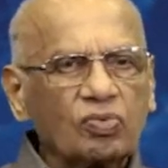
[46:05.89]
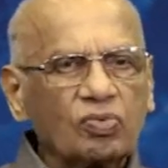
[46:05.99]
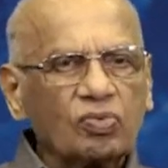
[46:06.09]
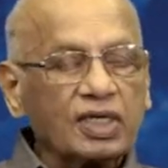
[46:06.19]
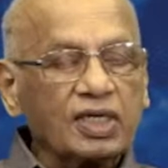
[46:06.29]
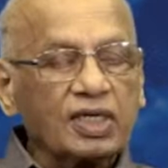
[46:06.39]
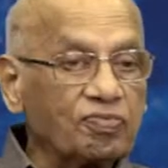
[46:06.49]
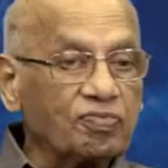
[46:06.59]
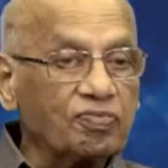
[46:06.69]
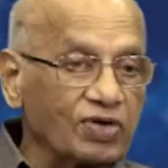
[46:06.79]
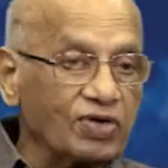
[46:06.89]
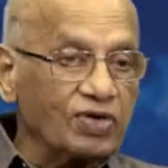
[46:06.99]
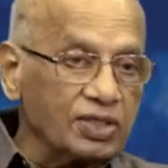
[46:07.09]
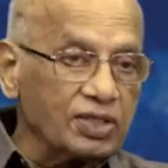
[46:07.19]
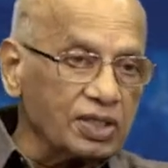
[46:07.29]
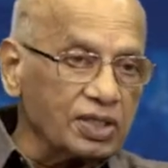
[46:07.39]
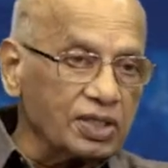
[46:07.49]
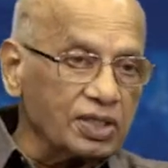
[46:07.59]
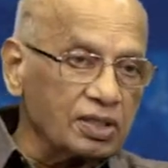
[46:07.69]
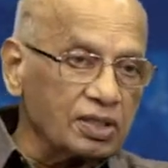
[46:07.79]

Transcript: model when that failed in the